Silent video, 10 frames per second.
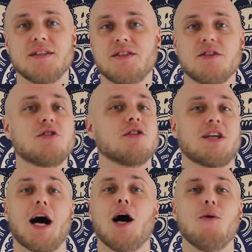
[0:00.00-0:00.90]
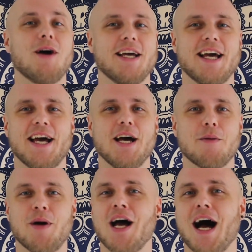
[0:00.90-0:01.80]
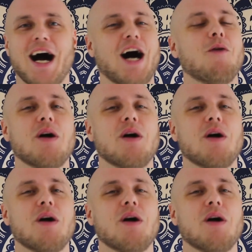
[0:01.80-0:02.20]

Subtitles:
This is just how I am, how